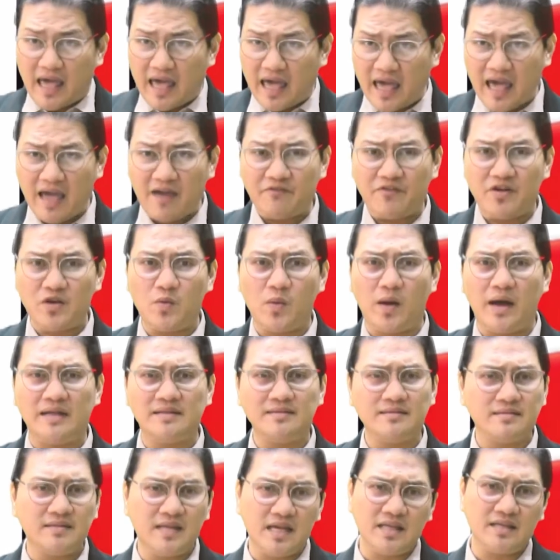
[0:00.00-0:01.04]

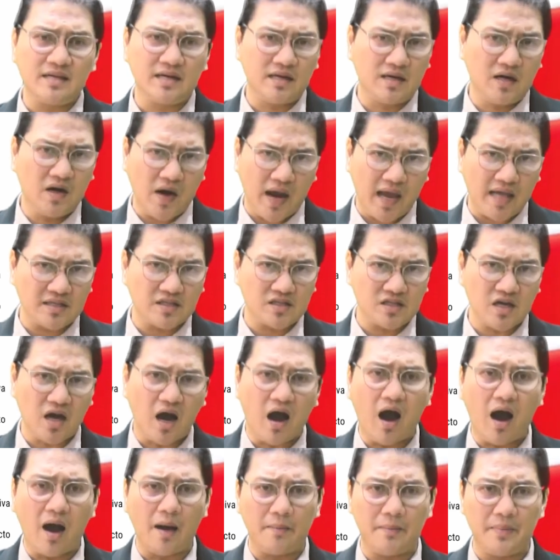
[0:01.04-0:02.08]
everyone did a great
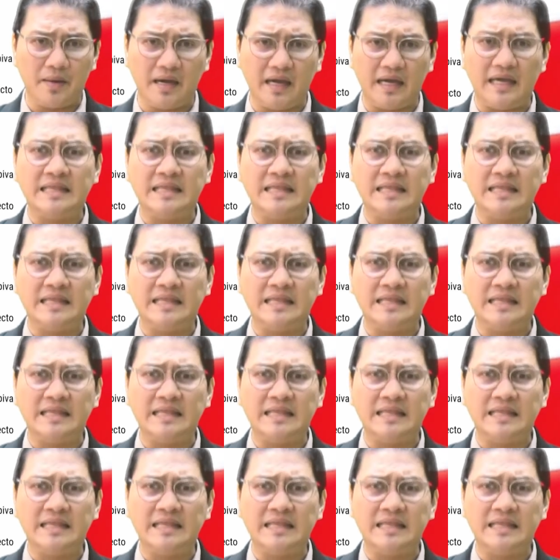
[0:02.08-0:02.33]
job